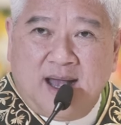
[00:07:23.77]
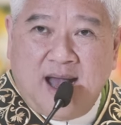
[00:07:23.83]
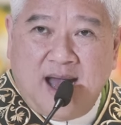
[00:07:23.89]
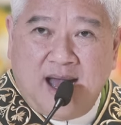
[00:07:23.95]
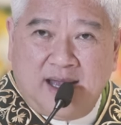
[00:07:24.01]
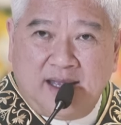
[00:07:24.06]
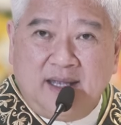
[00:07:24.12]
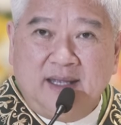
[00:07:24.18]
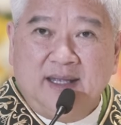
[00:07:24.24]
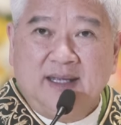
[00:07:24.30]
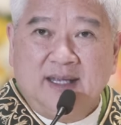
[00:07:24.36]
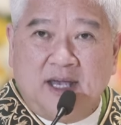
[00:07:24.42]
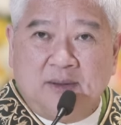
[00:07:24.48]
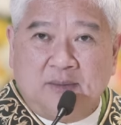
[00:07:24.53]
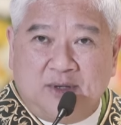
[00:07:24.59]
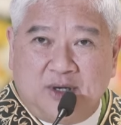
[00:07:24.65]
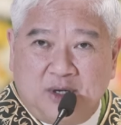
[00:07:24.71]
I
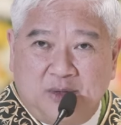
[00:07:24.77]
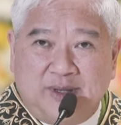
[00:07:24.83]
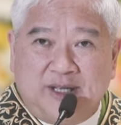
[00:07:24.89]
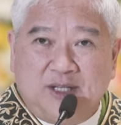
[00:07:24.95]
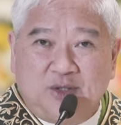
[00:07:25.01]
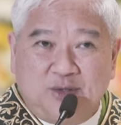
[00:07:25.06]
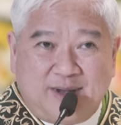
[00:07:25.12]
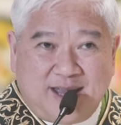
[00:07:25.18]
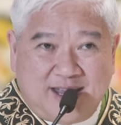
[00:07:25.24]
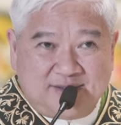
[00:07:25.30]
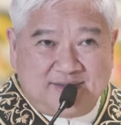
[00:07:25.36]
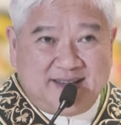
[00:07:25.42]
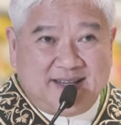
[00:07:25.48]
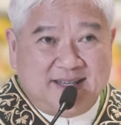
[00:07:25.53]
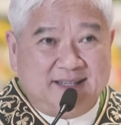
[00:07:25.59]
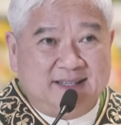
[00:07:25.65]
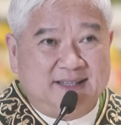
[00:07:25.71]
am going to
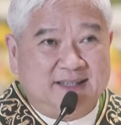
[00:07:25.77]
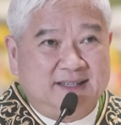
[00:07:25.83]
heaven.